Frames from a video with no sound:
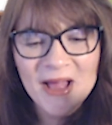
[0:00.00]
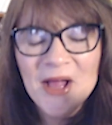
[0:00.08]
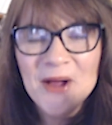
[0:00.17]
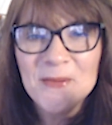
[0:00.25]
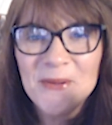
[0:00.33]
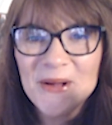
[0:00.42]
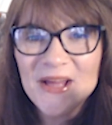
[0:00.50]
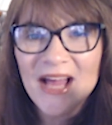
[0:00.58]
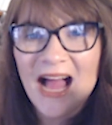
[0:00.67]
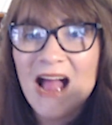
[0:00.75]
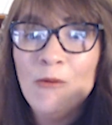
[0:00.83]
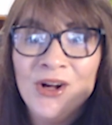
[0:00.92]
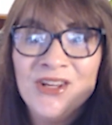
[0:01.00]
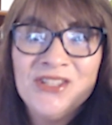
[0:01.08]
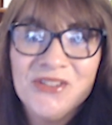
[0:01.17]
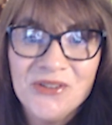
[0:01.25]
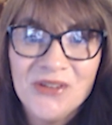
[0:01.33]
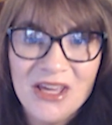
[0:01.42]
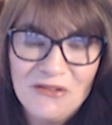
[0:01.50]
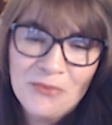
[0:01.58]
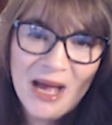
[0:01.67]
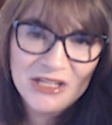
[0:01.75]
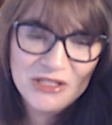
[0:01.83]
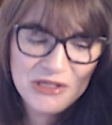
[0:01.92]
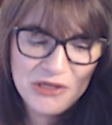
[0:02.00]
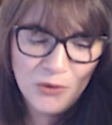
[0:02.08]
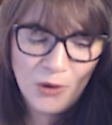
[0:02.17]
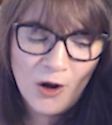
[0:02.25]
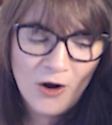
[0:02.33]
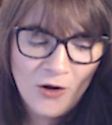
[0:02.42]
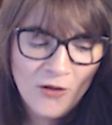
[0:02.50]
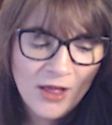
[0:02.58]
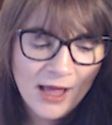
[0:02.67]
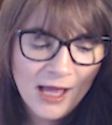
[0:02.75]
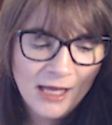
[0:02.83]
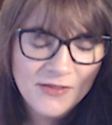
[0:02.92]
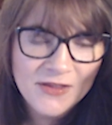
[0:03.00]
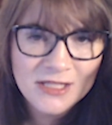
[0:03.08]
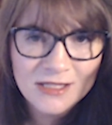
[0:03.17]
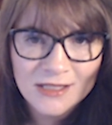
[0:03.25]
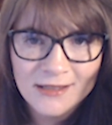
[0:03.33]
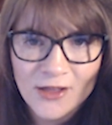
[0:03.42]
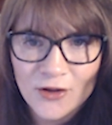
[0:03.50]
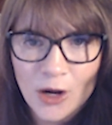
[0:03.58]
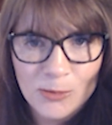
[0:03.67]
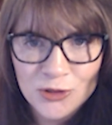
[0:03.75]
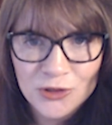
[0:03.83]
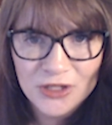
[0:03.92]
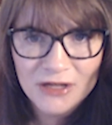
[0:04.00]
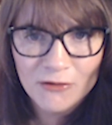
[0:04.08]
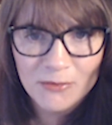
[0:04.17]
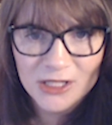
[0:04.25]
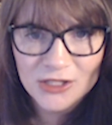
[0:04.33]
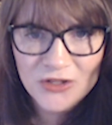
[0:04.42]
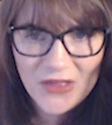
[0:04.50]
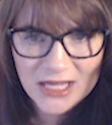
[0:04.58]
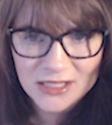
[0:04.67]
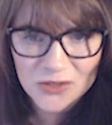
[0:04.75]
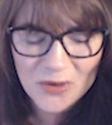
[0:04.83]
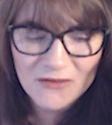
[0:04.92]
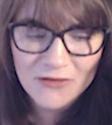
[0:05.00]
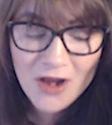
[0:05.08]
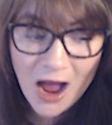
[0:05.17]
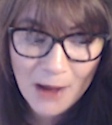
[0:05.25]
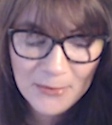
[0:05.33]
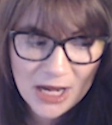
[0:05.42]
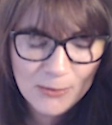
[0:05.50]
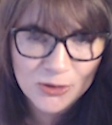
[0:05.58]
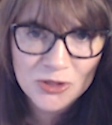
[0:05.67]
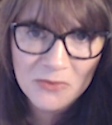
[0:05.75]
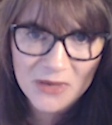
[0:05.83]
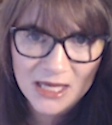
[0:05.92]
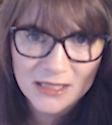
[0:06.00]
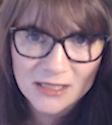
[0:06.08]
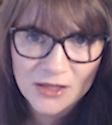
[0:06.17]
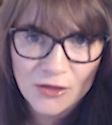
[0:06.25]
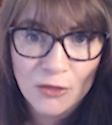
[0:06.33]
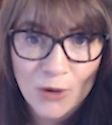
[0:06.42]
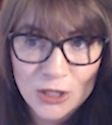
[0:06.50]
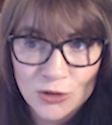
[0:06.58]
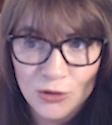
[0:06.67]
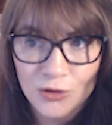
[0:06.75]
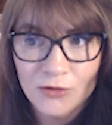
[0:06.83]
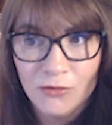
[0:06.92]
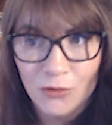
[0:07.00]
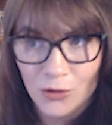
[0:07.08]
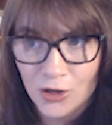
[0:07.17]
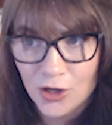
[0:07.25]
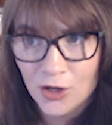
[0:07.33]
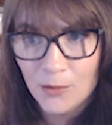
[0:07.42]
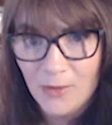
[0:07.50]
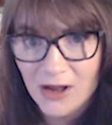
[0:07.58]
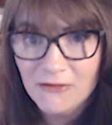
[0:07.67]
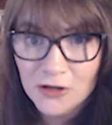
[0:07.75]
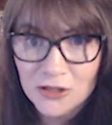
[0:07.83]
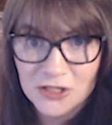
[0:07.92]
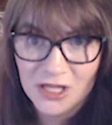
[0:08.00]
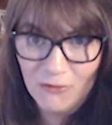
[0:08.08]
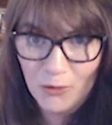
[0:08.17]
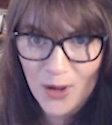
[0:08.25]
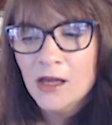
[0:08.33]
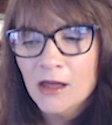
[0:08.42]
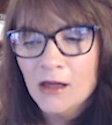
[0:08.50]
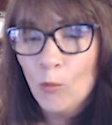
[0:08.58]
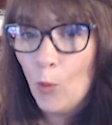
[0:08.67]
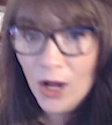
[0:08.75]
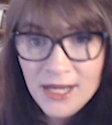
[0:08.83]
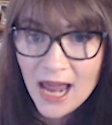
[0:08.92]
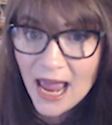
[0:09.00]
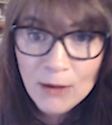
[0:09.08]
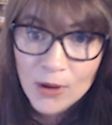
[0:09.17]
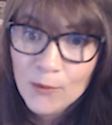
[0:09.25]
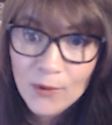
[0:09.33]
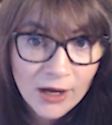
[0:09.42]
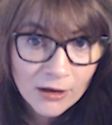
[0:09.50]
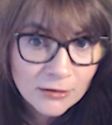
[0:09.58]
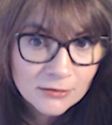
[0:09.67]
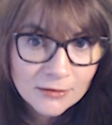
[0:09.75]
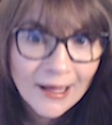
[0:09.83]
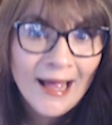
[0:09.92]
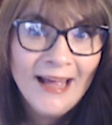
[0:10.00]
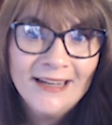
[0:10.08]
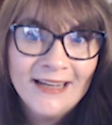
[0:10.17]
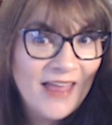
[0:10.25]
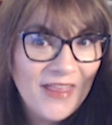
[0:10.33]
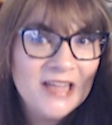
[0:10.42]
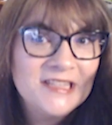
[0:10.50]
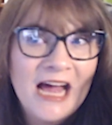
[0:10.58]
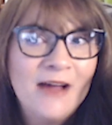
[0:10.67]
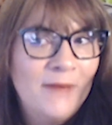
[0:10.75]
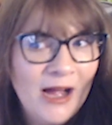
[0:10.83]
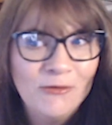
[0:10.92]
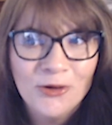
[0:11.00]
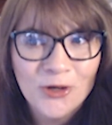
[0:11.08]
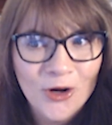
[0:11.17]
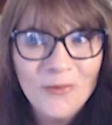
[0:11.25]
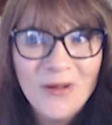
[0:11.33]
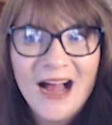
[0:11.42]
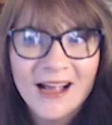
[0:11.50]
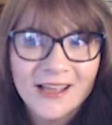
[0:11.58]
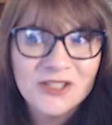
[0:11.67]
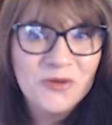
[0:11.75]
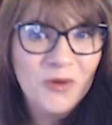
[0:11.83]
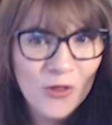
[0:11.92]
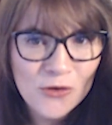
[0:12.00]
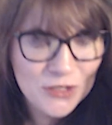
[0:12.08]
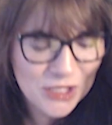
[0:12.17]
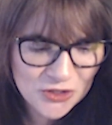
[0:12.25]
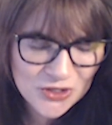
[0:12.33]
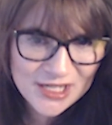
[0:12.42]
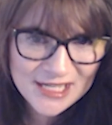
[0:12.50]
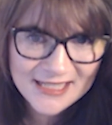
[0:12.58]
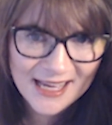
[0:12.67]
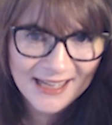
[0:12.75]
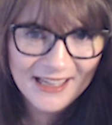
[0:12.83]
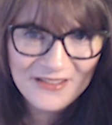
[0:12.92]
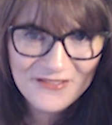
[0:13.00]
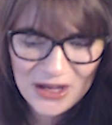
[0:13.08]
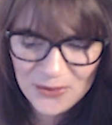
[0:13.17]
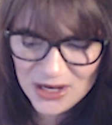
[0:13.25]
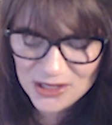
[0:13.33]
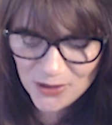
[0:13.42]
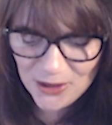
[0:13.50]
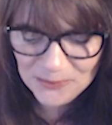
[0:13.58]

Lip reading: But I want to give back to you all, and this is another opportunity for me to do that since we have not been able to meet the threshold for my first giveaway. One day we will, and at that time I will go back to all those entries and give that away as well.